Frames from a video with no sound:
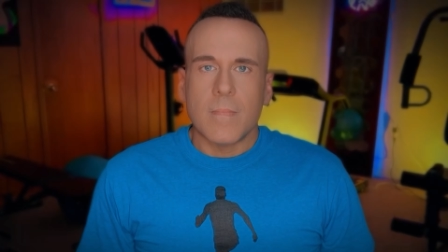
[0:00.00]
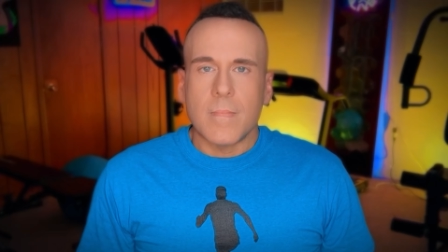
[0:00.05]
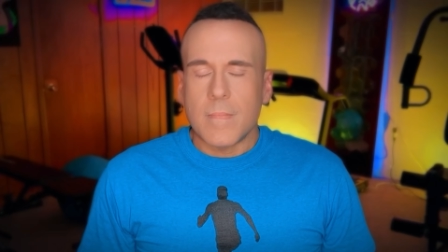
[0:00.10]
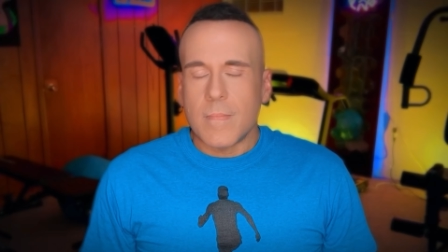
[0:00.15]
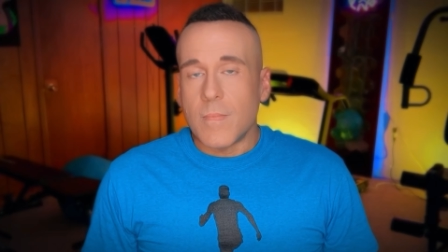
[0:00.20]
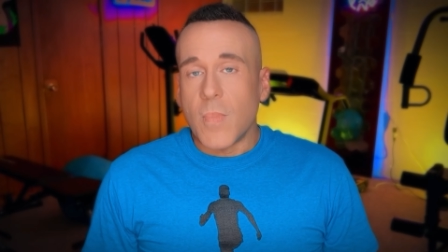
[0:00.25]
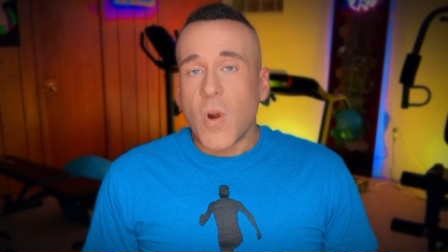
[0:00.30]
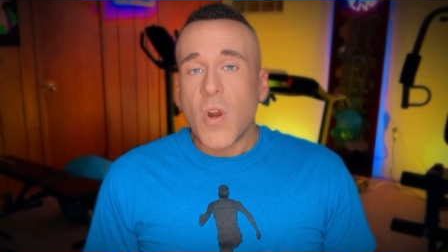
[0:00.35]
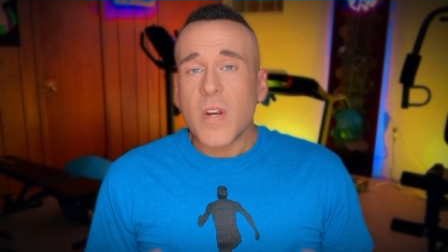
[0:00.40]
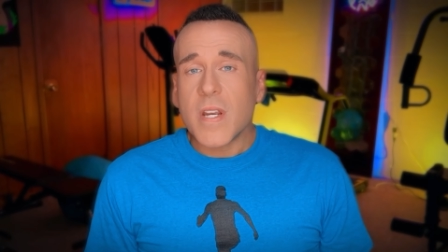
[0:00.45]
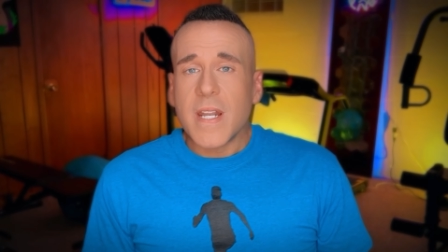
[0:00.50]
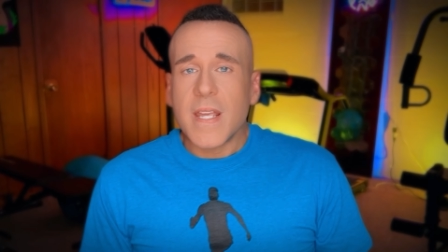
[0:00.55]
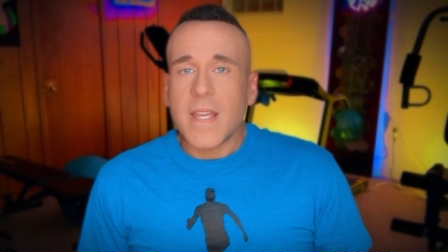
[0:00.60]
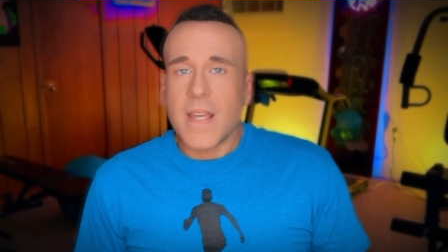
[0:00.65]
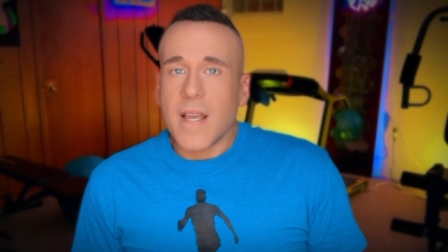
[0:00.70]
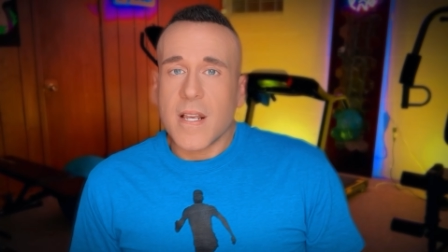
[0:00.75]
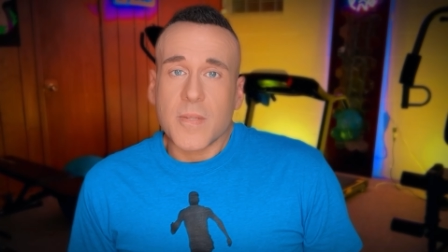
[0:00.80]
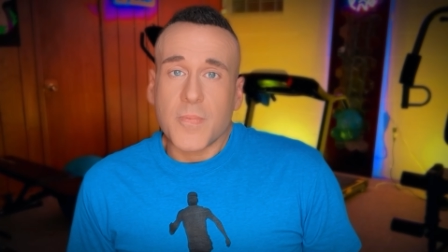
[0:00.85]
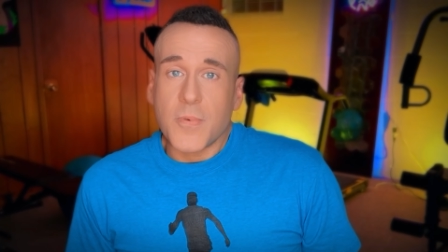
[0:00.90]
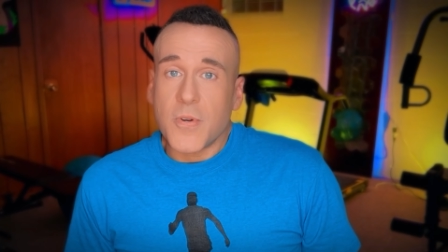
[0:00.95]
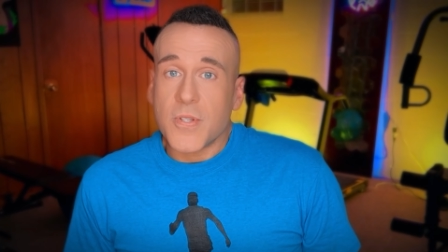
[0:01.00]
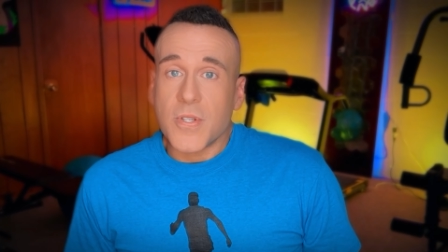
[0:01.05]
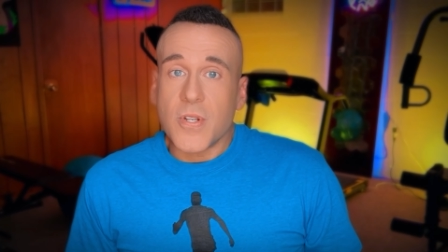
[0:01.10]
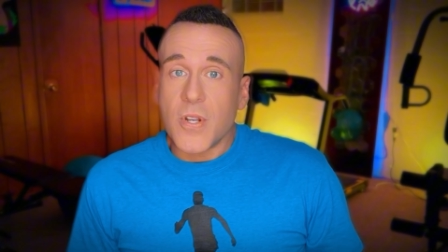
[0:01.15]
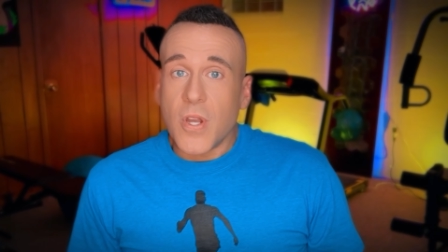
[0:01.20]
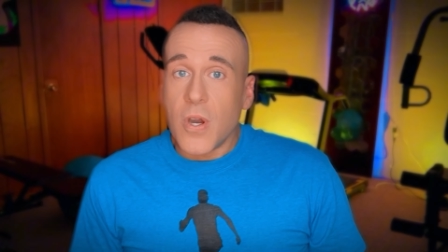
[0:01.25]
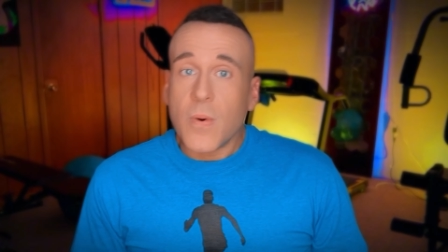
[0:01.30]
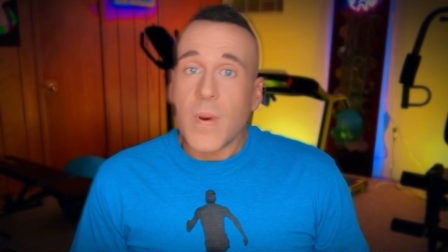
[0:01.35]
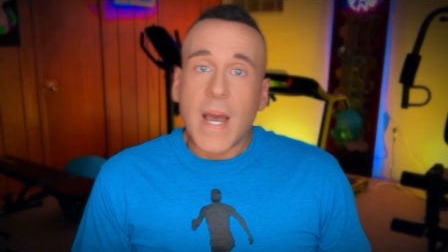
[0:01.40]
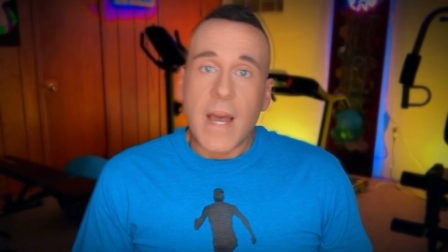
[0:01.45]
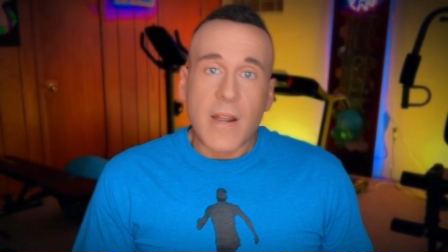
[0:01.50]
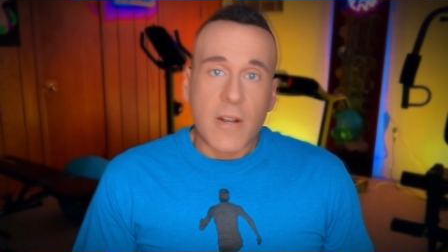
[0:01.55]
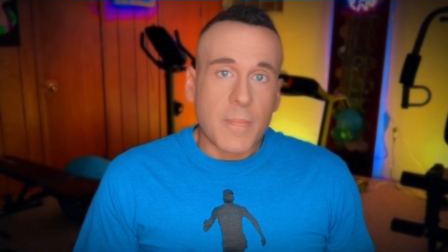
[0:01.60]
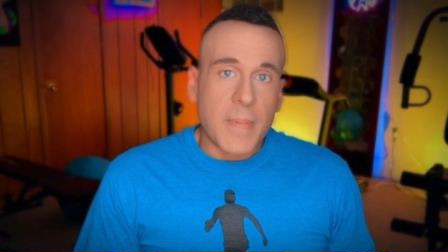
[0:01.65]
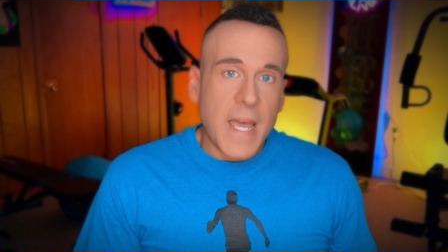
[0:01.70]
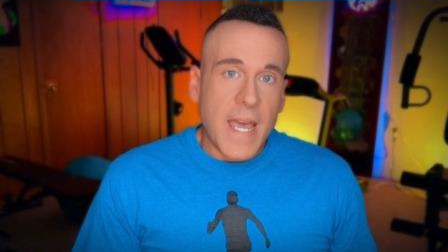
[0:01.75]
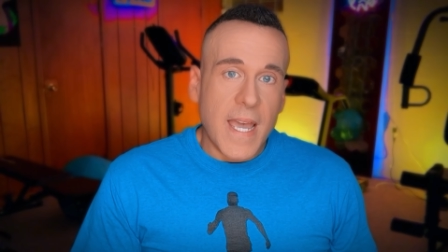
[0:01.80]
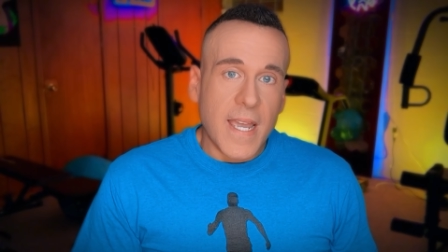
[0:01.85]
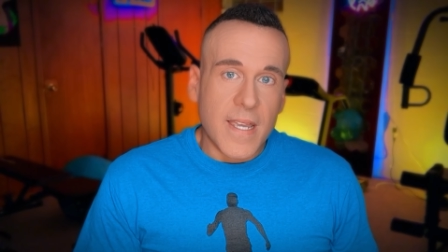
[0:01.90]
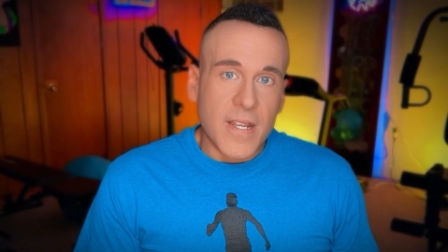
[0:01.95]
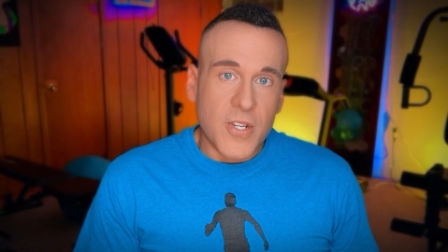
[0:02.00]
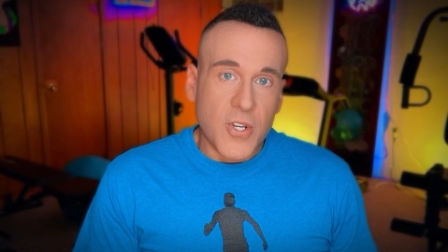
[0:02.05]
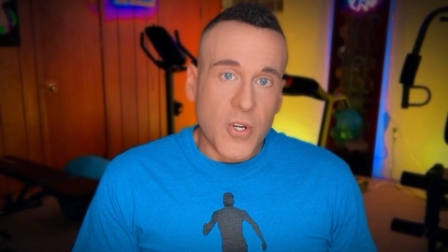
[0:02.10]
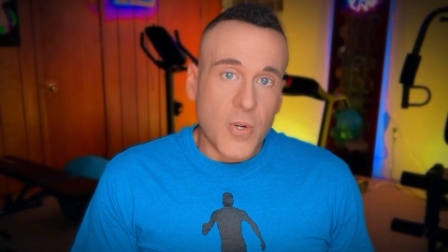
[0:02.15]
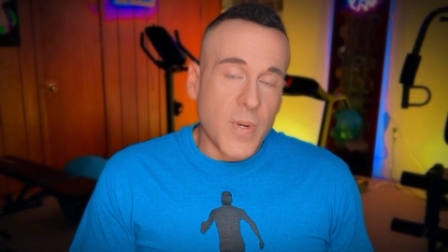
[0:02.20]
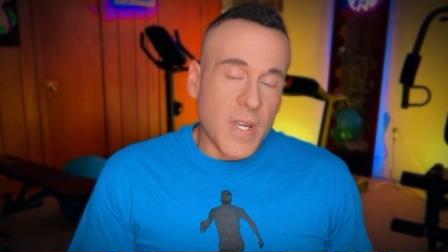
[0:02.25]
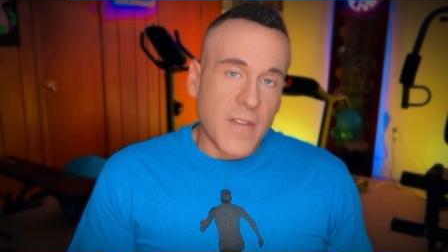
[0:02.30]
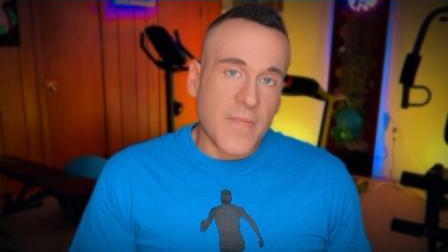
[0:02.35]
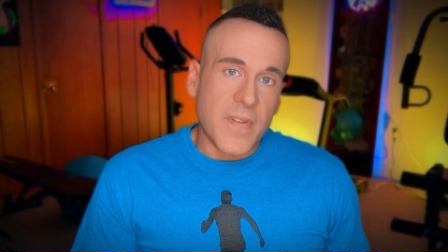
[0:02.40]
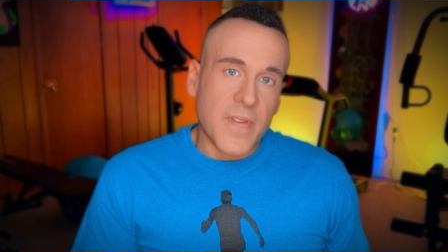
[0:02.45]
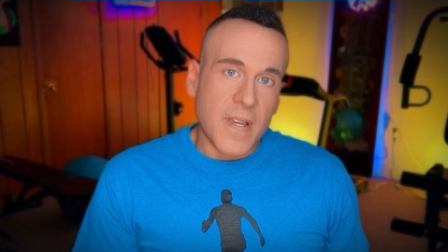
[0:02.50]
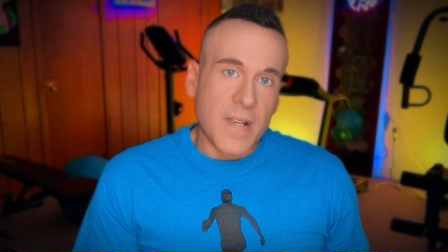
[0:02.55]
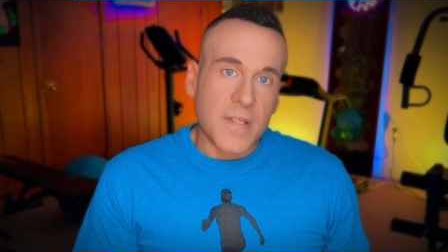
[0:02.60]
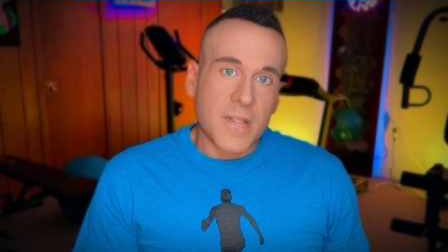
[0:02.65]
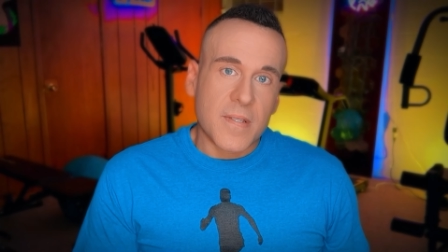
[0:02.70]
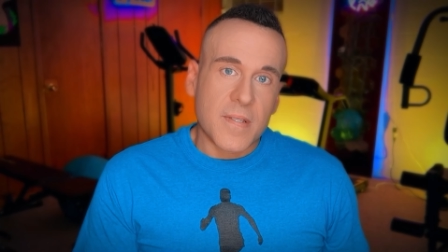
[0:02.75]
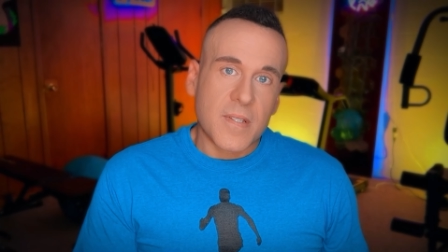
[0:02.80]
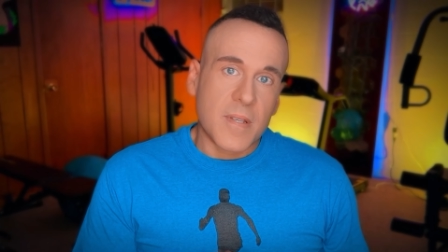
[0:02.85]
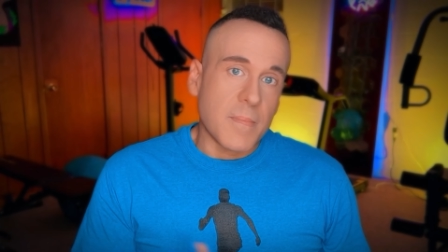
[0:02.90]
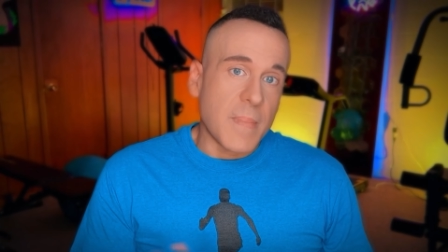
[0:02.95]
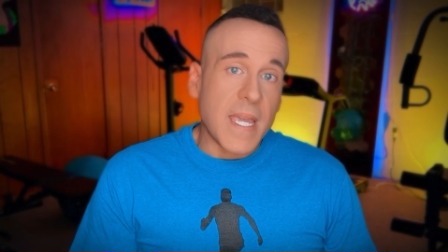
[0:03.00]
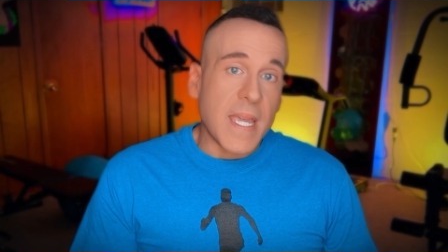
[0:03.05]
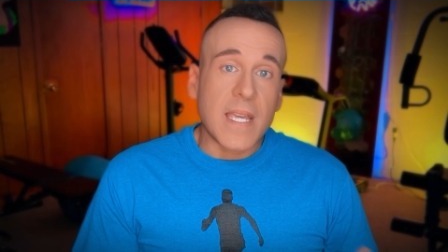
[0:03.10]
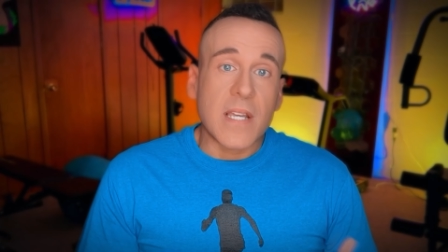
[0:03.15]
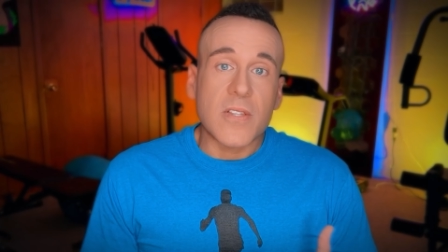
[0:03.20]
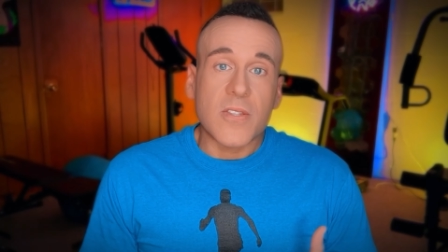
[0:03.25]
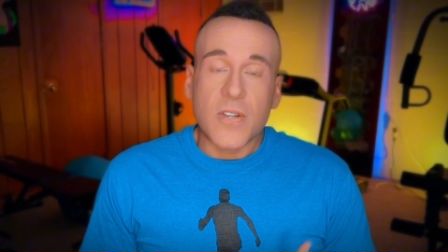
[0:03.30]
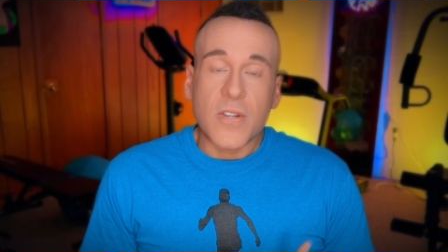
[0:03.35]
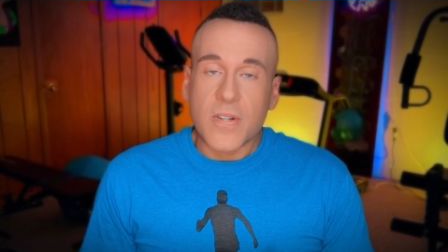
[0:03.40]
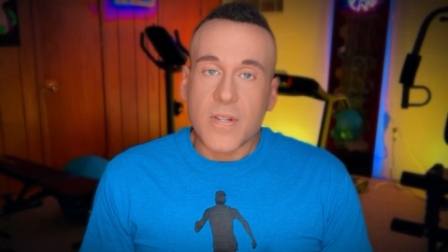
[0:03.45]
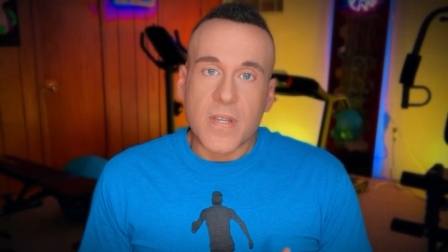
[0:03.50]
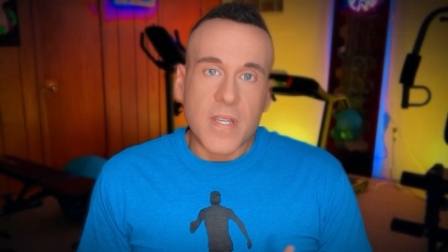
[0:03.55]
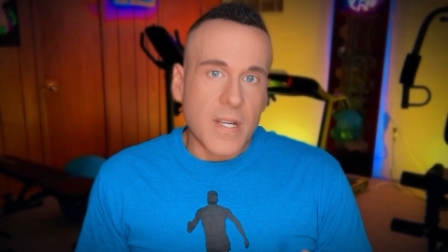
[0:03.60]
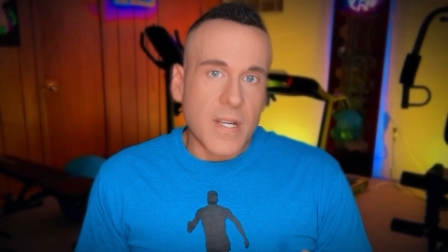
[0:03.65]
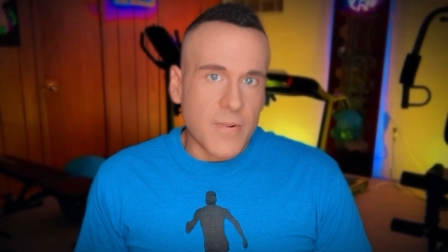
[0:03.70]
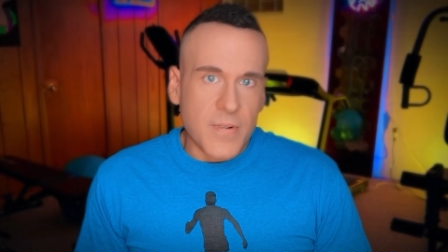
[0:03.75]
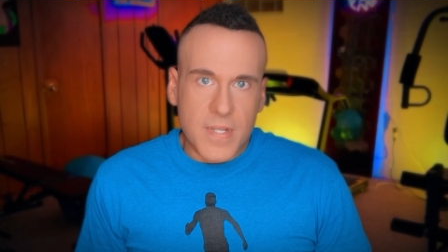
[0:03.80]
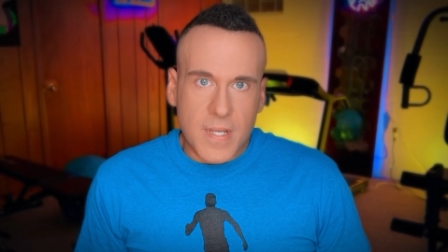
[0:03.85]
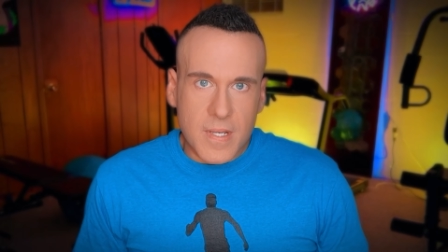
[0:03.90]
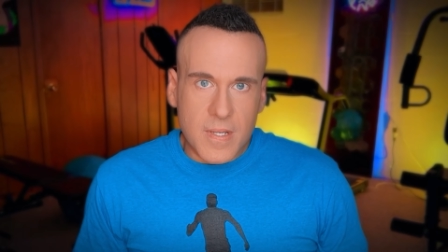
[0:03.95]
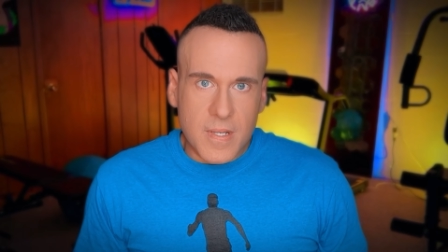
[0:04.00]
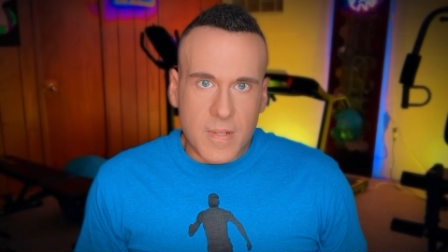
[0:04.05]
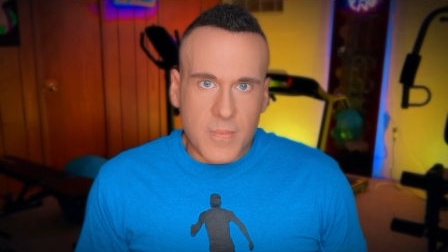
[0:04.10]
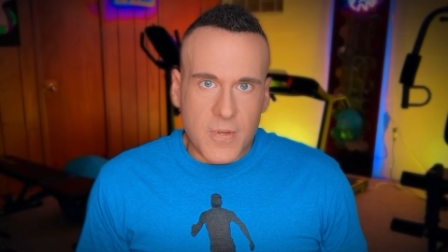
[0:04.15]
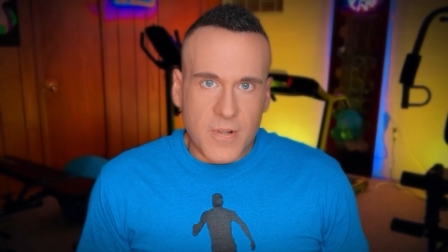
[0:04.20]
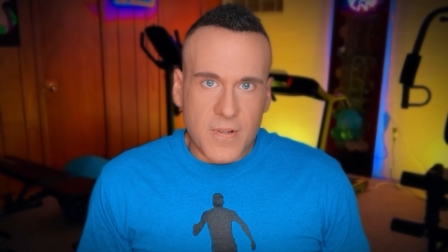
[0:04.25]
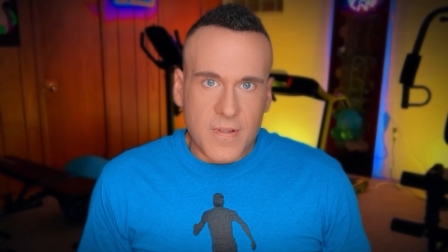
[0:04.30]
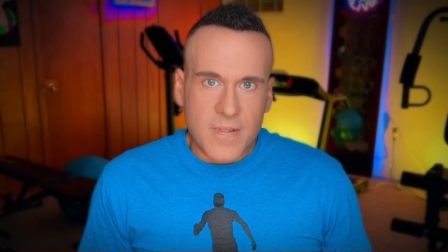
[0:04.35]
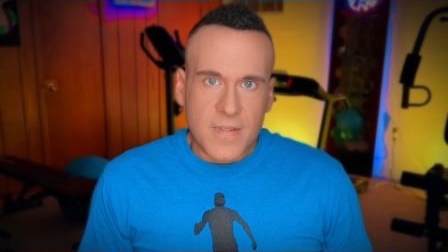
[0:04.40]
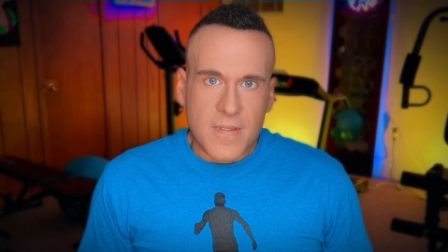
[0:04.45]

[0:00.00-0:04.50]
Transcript: Marketing experts know how to package a quick fix to make it look irresistible.